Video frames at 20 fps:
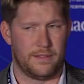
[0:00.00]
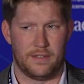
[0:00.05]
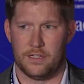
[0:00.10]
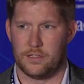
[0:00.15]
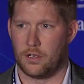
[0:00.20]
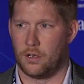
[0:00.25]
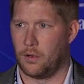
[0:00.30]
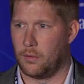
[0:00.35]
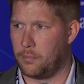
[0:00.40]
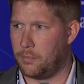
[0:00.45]

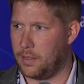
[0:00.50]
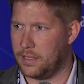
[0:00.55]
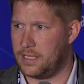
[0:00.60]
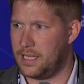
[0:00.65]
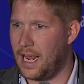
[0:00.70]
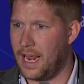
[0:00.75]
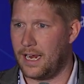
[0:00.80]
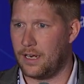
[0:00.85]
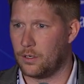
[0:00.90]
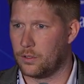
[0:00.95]
These are
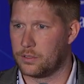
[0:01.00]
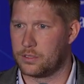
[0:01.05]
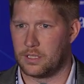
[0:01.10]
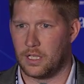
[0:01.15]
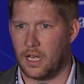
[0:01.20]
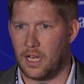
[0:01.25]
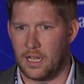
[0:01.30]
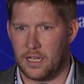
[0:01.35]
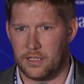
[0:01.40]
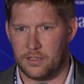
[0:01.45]

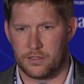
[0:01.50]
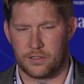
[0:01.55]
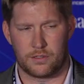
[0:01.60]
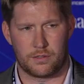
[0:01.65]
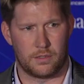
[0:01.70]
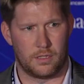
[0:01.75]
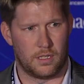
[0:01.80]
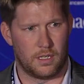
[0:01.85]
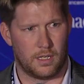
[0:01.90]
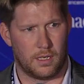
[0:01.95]

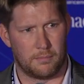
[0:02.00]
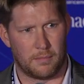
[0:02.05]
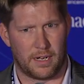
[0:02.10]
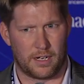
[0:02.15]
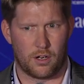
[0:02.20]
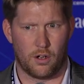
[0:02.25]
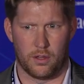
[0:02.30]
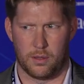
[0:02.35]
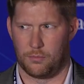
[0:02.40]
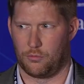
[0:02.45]
potato-sized, I
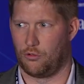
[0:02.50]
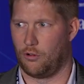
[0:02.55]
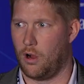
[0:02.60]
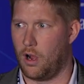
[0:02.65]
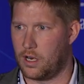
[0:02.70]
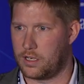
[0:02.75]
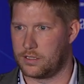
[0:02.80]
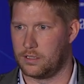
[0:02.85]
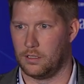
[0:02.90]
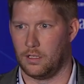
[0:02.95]
call them
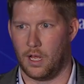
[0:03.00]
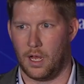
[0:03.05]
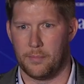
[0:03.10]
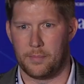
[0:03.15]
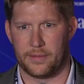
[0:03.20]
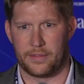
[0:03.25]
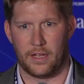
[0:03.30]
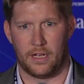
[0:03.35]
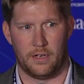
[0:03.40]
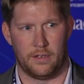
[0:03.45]
rocks a lot,
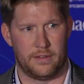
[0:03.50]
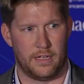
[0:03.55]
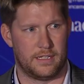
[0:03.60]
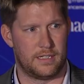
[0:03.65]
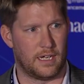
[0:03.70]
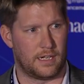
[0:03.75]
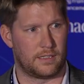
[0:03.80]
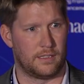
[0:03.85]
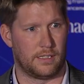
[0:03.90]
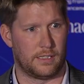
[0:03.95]
but they
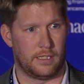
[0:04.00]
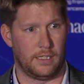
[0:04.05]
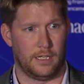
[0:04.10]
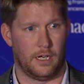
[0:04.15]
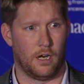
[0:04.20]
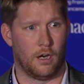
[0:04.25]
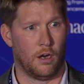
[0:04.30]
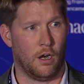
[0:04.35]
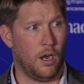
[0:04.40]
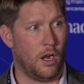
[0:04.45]
technically
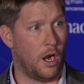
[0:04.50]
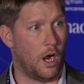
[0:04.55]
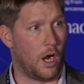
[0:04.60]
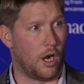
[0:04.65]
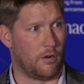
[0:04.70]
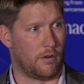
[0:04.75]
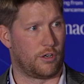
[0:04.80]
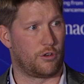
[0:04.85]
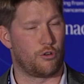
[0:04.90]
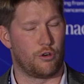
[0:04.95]
are
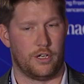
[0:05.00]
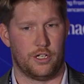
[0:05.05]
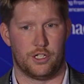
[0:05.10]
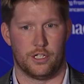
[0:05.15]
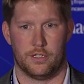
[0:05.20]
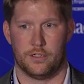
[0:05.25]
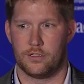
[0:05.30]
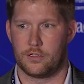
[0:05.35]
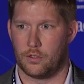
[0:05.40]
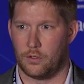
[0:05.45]

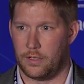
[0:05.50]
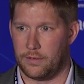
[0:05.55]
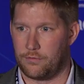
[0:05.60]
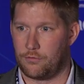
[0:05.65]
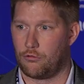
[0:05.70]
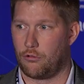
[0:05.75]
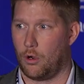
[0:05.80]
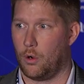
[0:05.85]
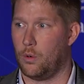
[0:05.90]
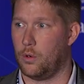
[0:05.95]
accretions, so they've
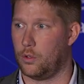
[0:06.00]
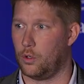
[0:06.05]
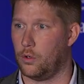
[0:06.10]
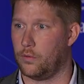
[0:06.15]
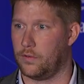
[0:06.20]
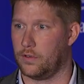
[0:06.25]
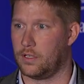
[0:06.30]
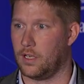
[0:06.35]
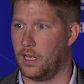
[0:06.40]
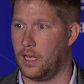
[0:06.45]
grown
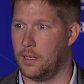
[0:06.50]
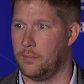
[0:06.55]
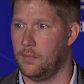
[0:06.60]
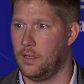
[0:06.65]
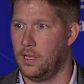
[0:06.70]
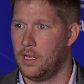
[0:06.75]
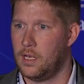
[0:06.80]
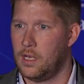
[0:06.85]
over time.